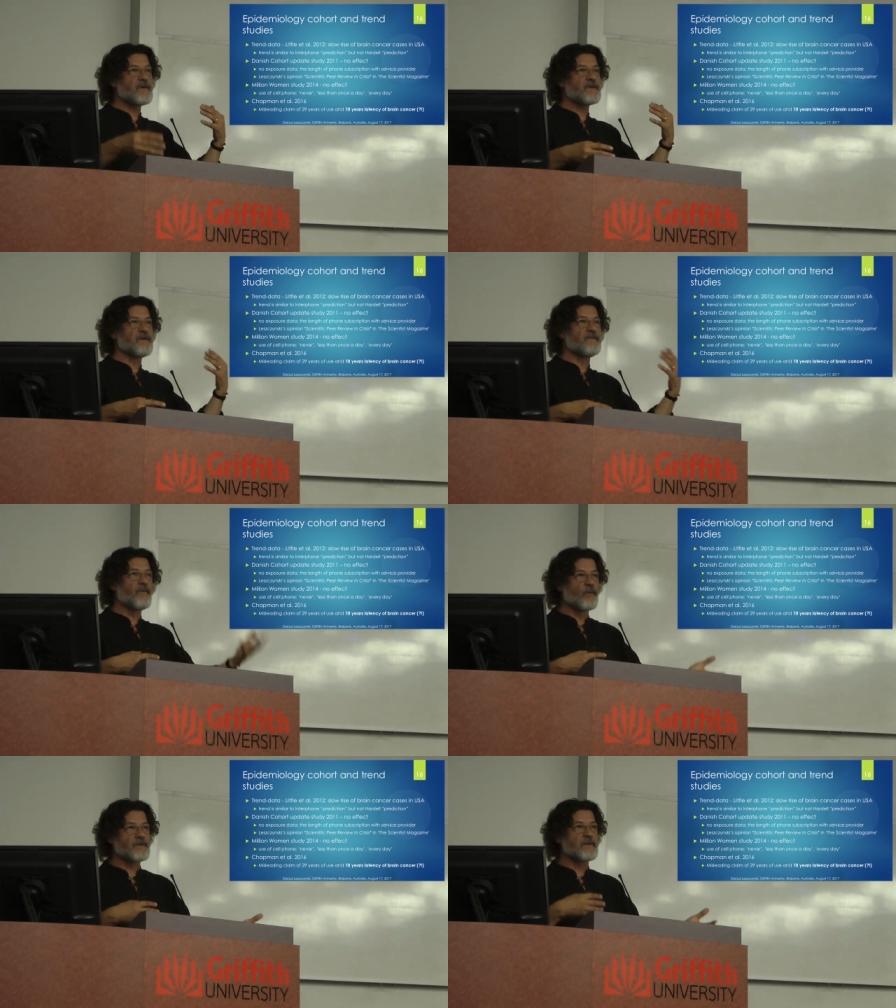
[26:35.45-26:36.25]

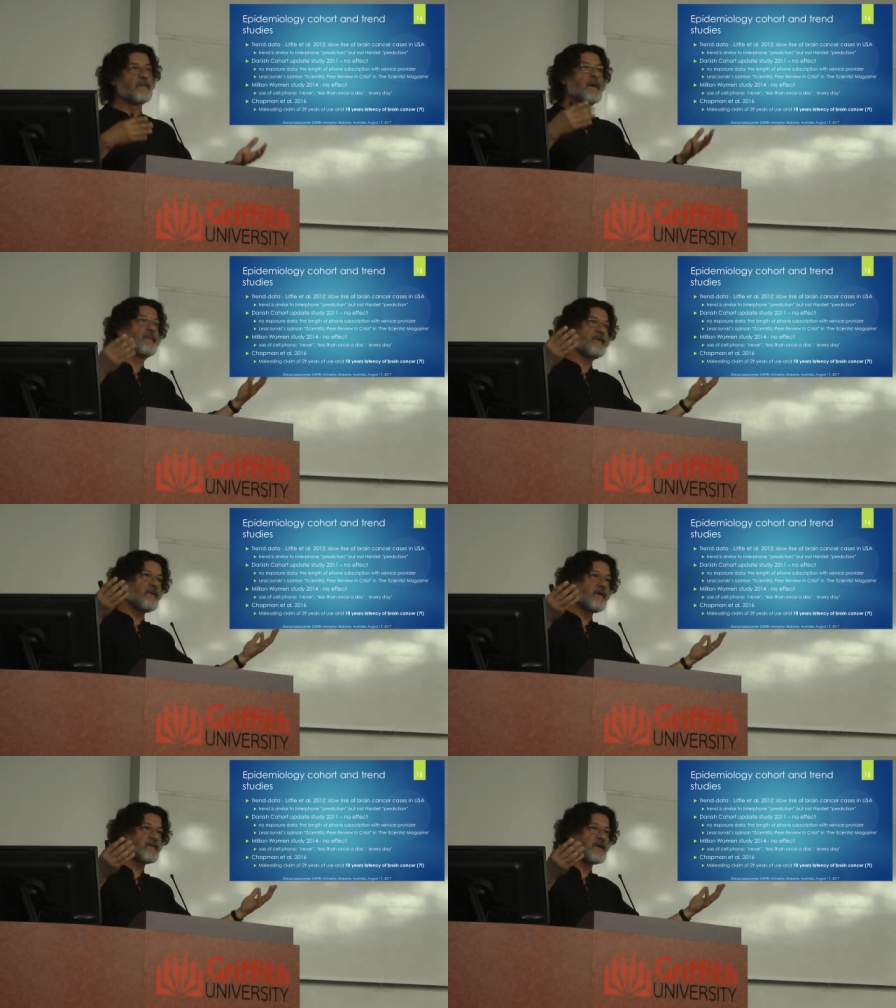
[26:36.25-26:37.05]
30, 40,
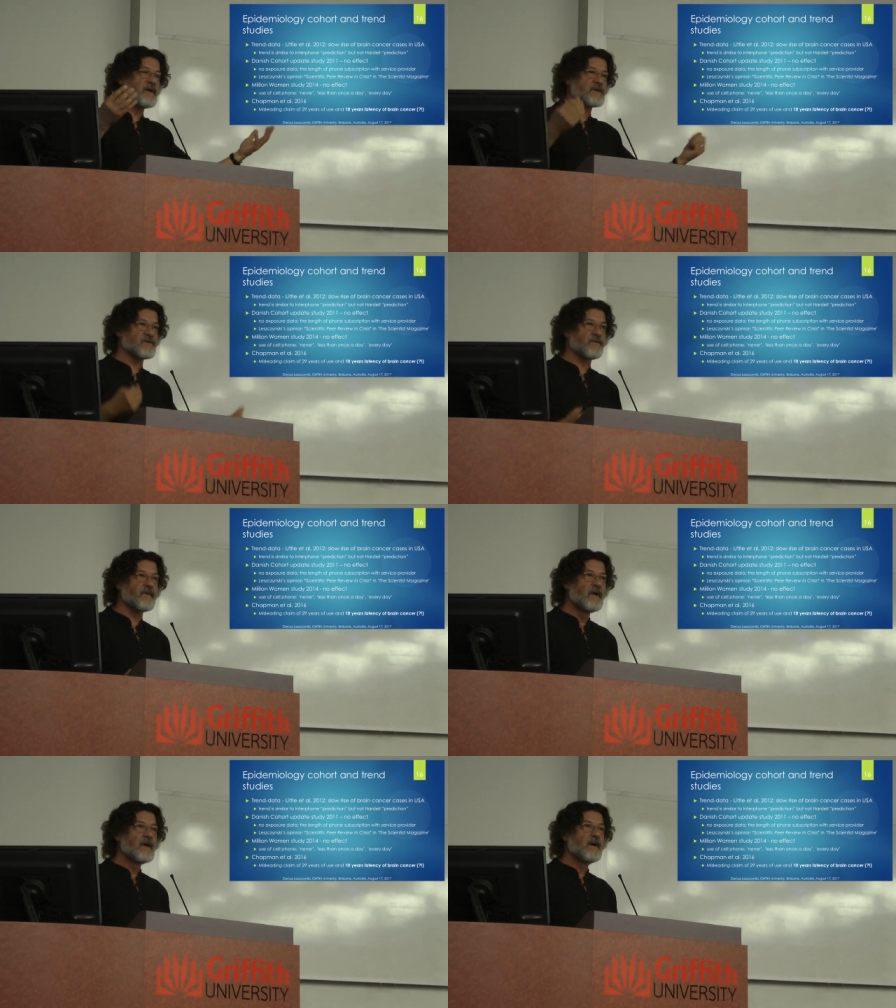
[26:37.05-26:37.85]
maybe 50
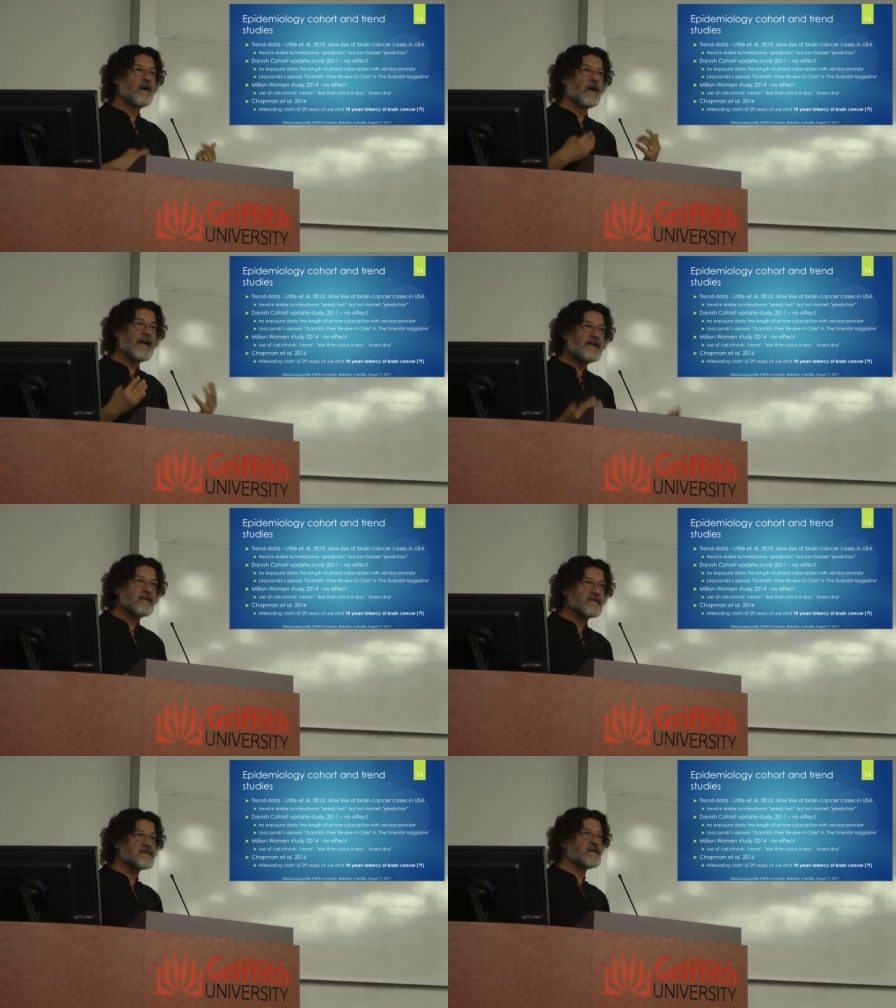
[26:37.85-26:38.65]
years of
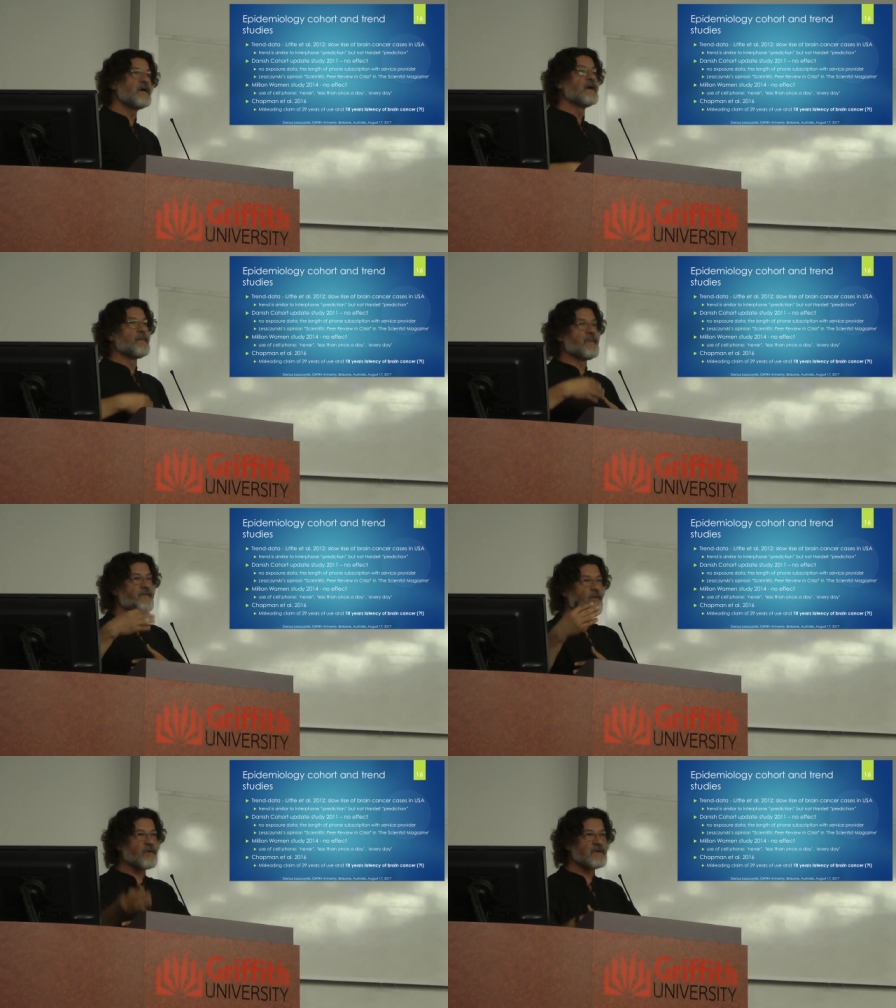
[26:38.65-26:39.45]
latency
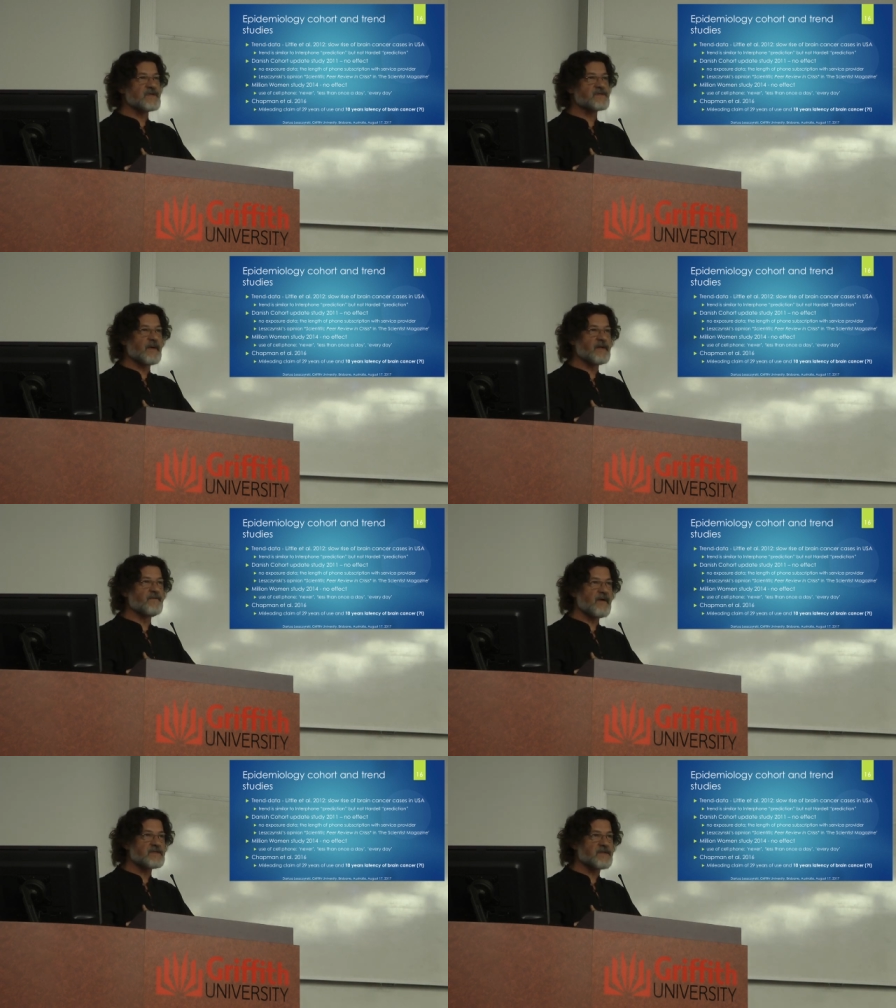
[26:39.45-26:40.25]
before it is
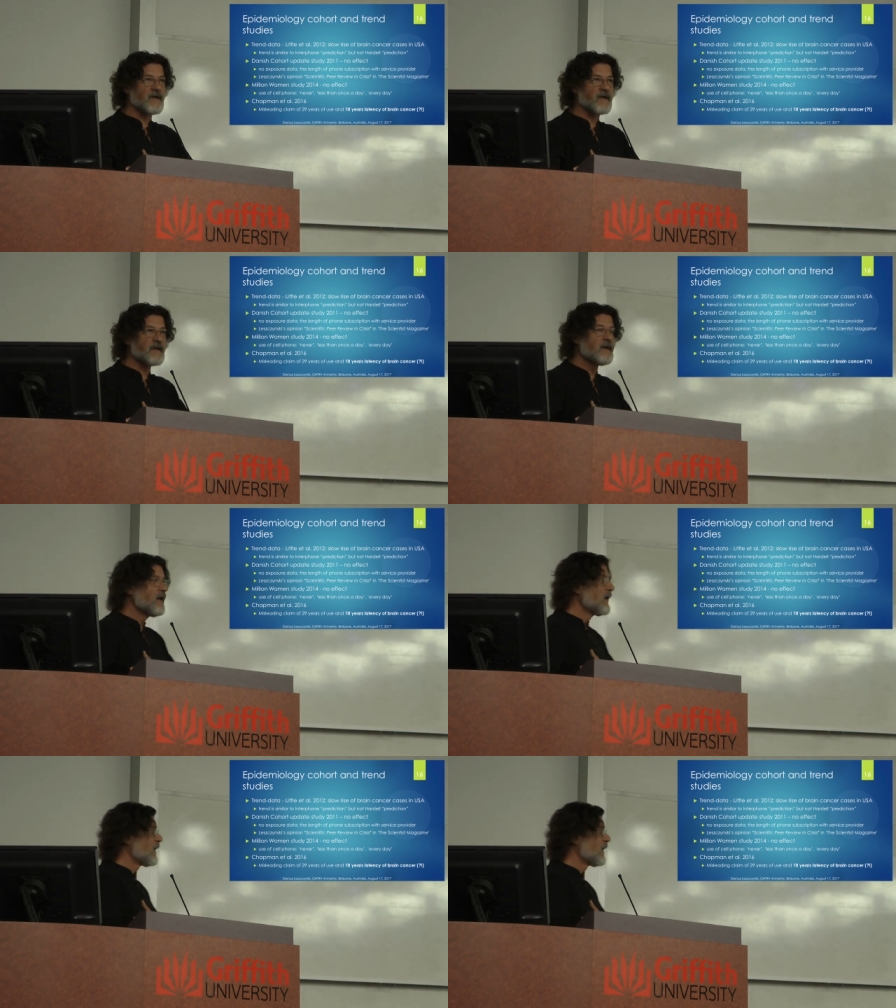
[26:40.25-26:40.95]
manifesting.